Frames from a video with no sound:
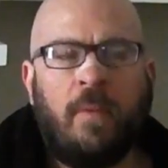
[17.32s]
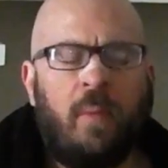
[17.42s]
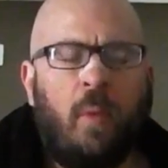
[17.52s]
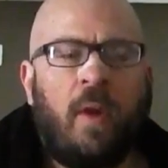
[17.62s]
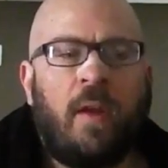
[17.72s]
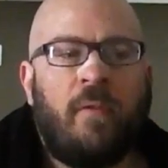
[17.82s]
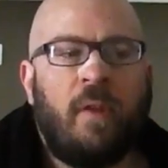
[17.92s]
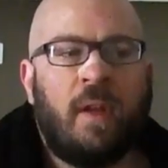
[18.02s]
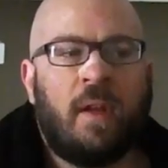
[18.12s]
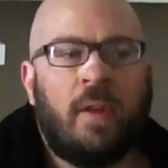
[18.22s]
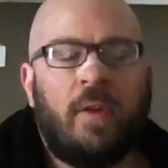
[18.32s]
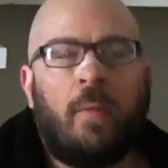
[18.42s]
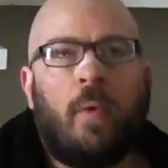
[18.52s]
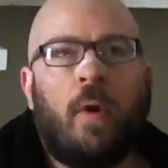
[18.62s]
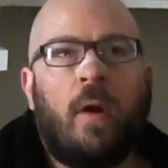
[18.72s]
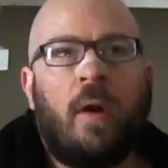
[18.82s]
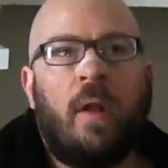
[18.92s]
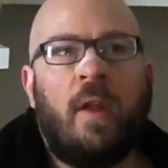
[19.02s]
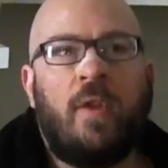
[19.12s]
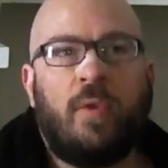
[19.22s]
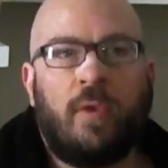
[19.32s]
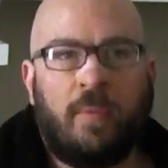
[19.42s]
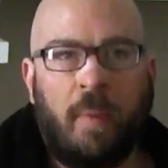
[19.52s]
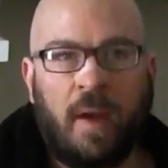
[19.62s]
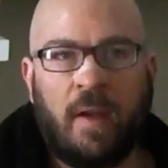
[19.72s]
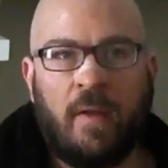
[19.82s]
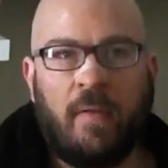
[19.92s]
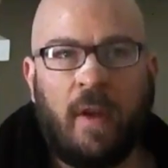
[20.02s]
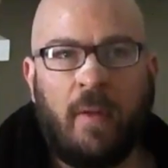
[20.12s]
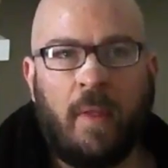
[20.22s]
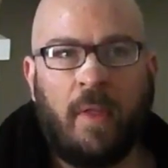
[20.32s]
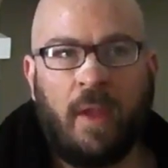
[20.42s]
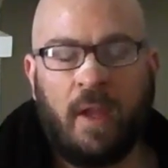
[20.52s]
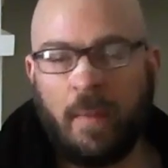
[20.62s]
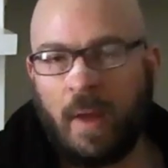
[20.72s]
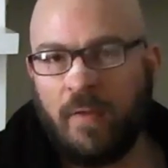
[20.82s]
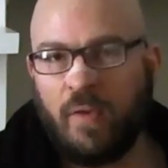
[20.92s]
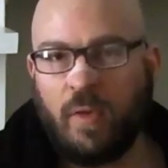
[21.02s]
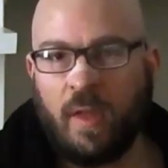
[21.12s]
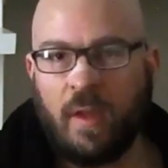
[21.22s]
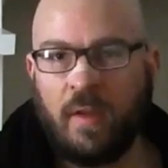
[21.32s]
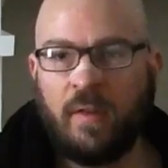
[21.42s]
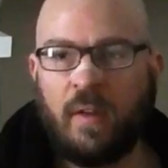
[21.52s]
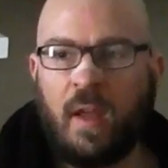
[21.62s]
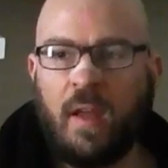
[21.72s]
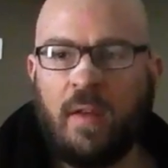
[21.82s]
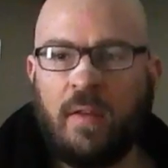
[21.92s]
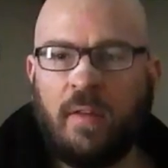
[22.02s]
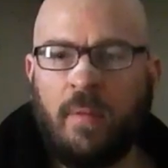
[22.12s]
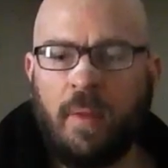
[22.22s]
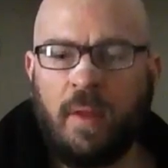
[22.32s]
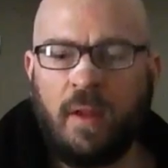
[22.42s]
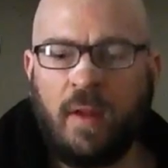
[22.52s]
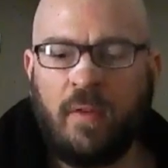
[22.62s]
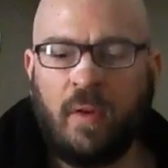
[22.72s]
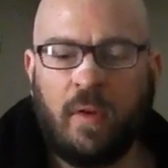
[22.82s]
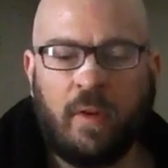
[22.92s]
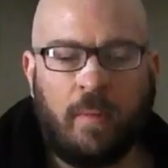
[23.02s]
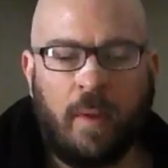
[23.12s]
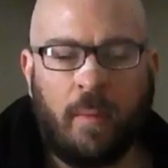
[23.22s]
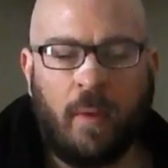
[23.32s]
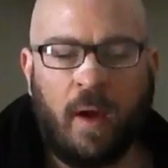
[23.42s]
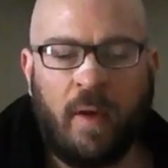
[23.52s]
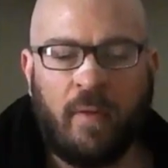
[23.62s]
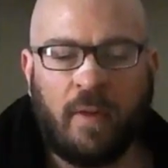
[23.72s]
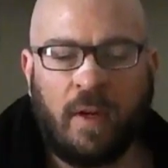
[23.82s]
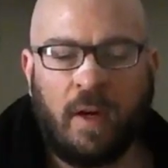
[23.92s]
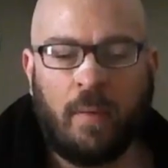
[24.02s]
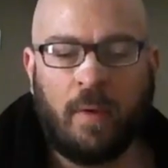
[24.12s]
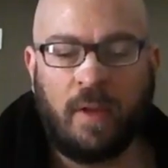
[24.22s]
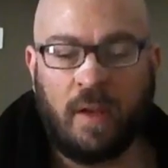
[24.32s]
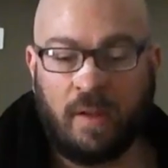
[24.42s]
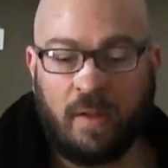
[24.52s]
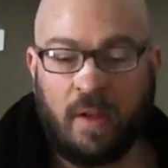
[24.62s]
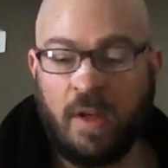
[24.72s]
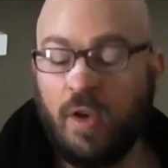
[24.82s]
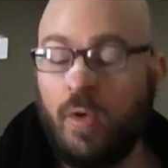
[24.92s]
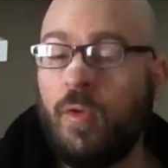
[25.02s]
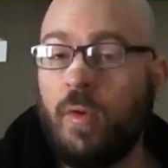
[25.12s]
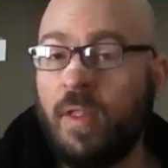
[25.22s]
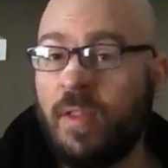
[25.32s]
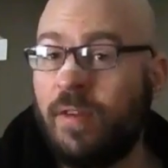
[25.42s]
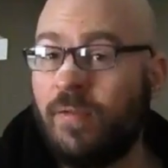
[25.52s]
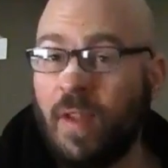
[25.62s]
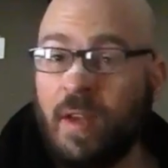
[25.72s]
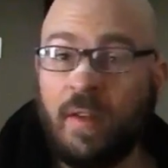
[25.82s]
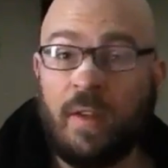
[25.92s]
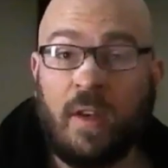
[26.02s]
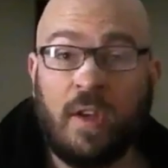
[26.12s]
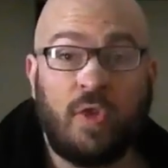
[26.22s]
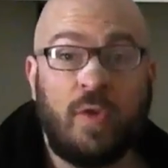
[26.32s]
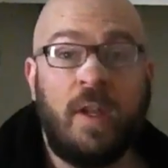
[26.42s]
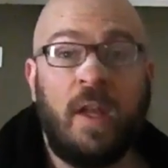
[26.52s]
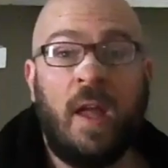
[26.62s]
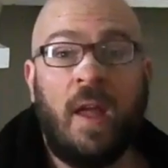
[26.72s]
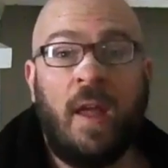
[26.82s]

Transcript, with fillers: This morning I'm feeling a little more introspective, and I've been thinking about a few things, and something that I've noticed that people have a terrible tendency to do in this fitness industry,